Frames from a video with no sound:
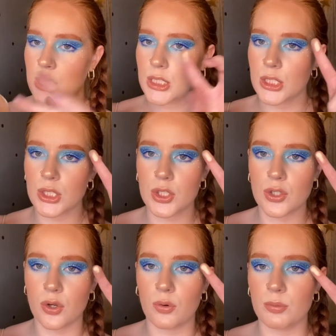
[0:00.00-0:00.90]

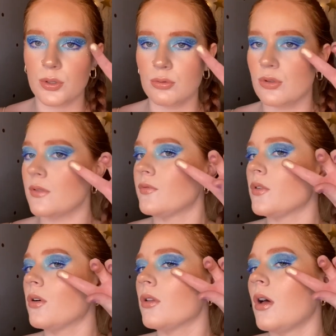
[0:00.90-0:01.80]
so
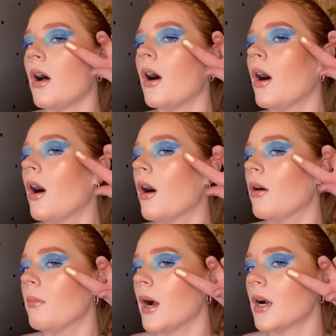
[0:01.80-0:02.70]
beautiful. Oh
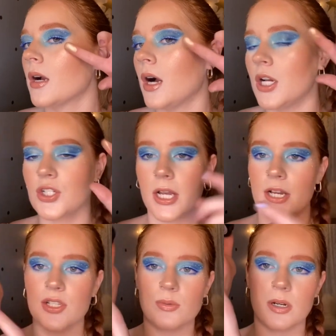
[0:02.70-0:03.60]
my gosh, like I
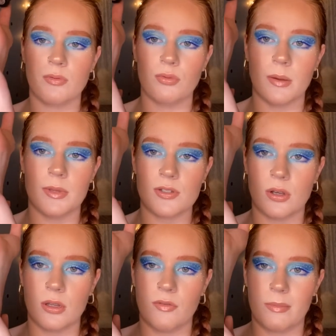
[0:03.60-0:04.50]
just want to rub this
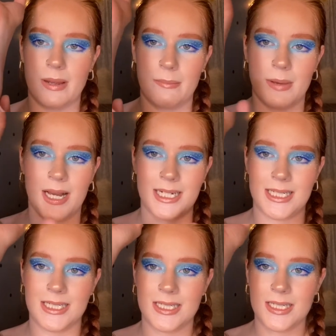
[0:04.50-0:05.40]
all over my
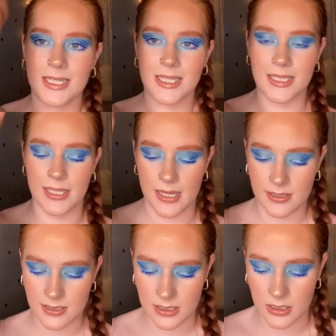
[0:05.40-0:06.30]
body.
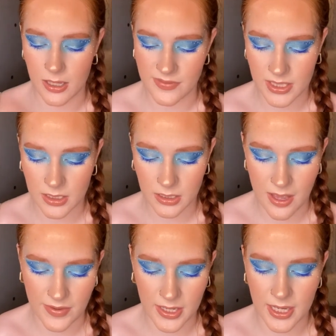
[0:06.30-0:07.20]
Yes, love it,
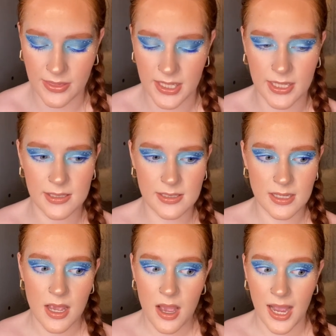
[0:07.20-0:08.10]
love it. And these,
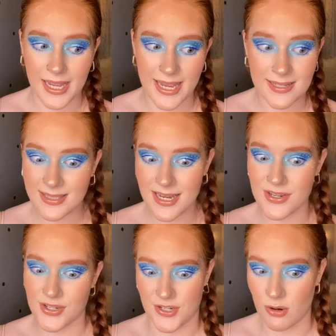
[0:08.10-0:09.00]
I guess they
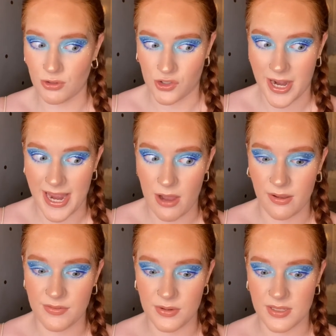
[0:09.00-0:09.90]
don't dry out
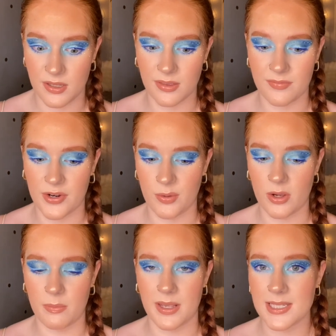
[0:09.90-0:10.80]
if you steal them very
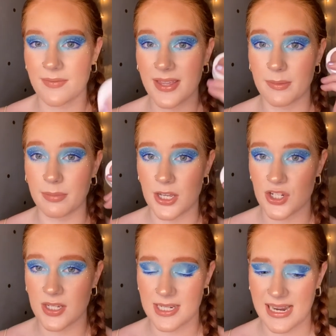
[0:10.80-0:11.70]
well, because I've had the
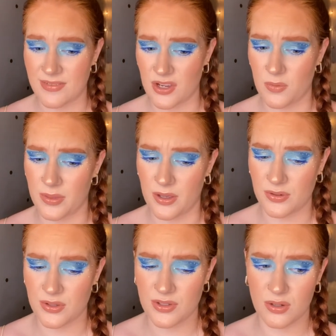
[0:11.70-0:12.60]
blushes and I haven't opened those
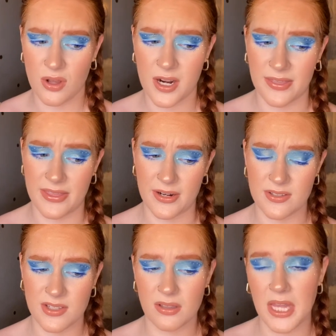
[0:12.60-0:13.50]
in so long, and they're
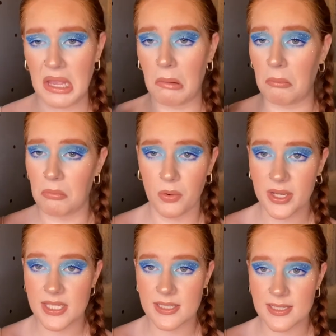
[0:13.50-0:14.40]
still like
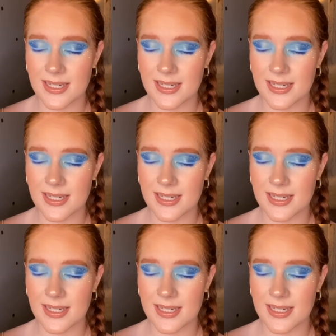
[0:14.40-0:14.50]
moist.